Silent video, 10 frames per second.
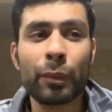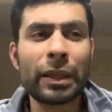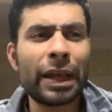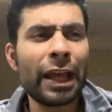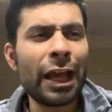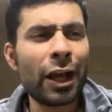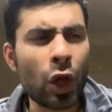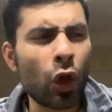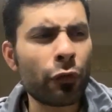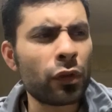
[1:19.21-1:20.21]
But then a
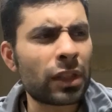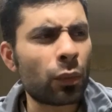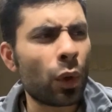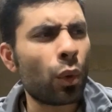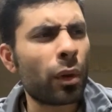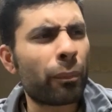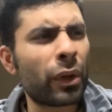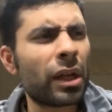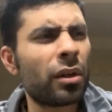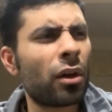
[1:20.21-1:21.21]
lot of you said, well,
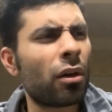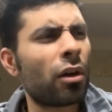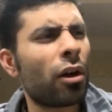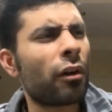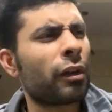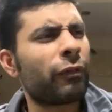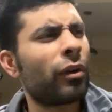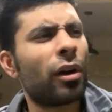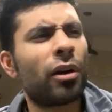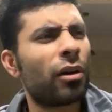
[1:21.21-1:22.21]
Britain
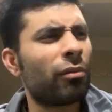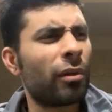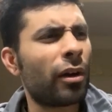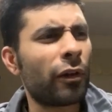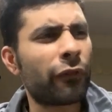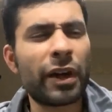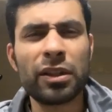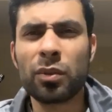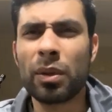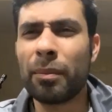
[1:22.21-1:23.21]
are
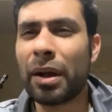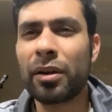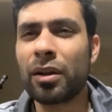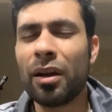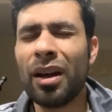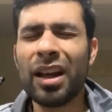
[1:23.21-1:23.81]
friends with America.